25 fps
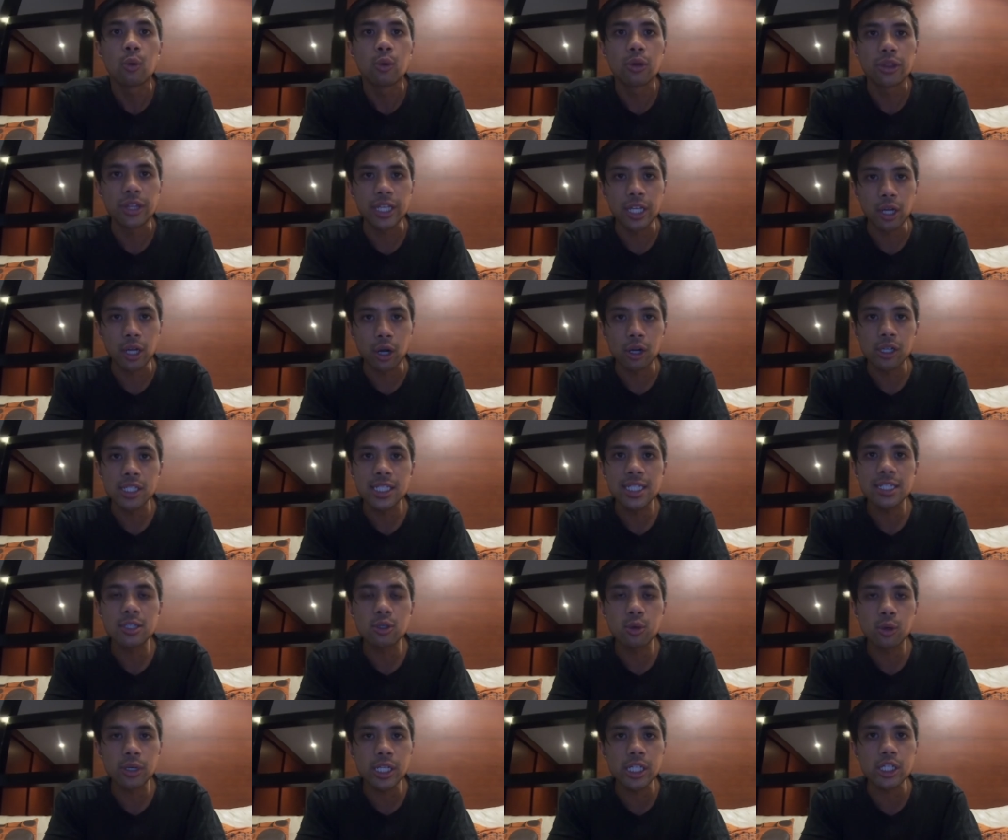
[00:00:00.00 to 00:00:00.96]
With E R C
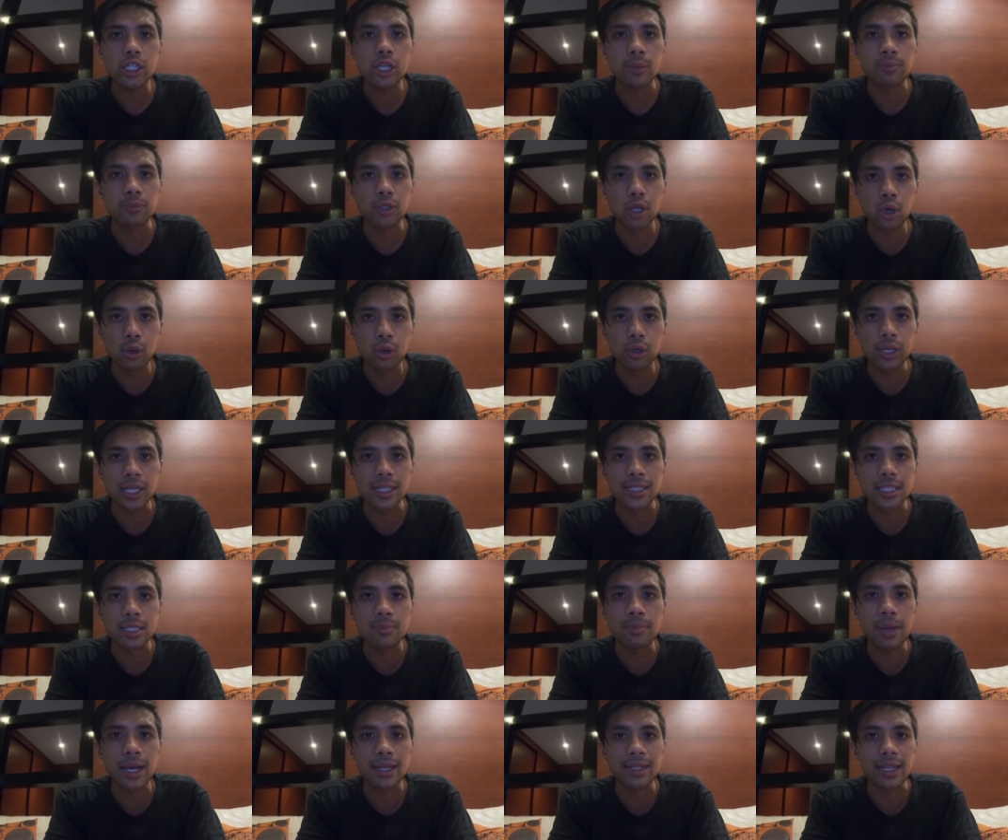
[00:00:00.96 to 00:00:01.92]
twenty SHIP
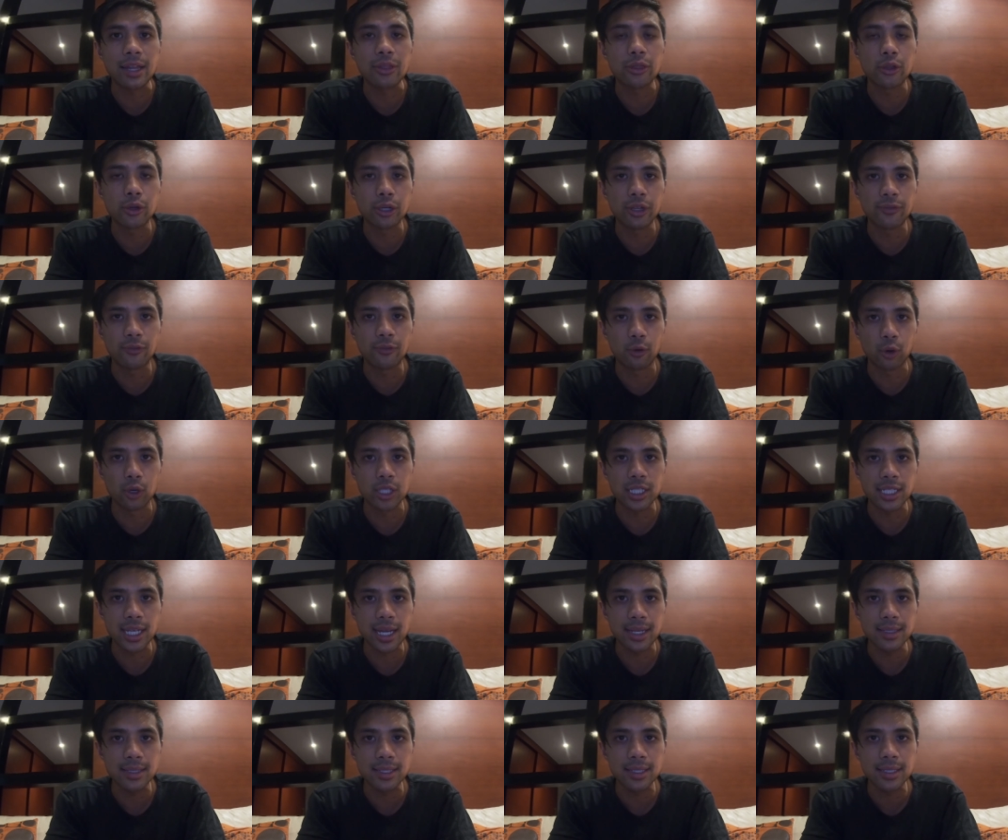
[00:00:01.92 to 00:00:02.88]
tokens pegged at thirty-four
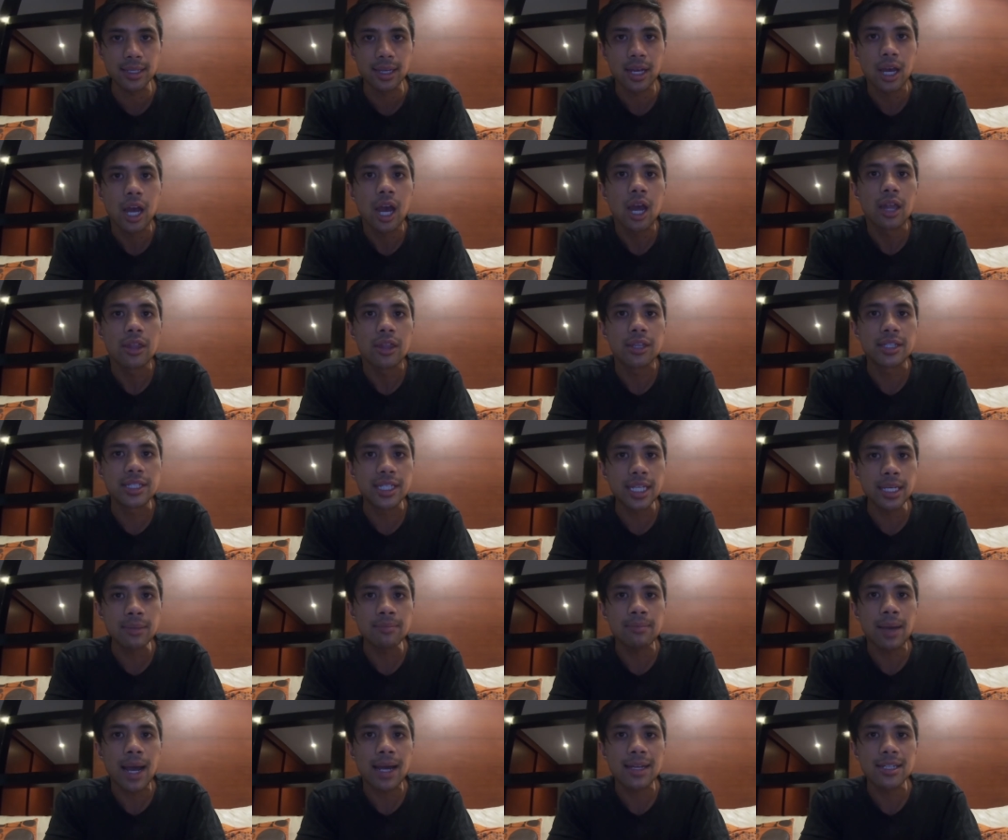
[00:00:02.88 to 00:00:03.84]
cents, the
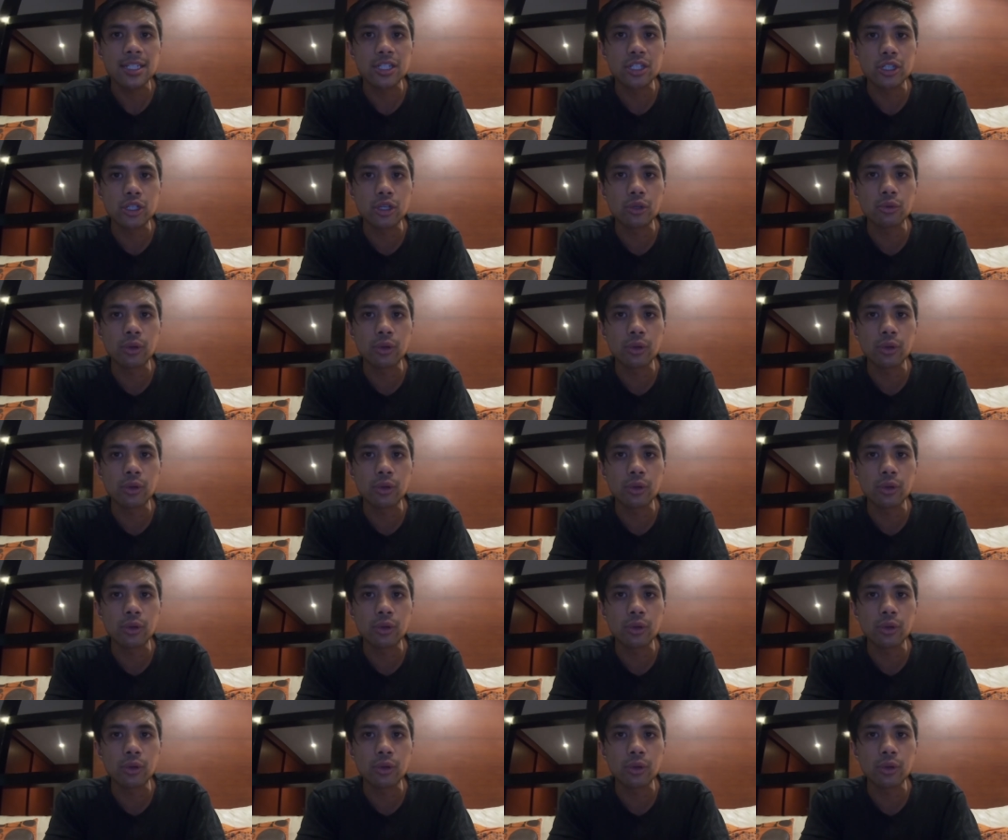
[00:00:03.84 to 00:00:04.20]
team managed to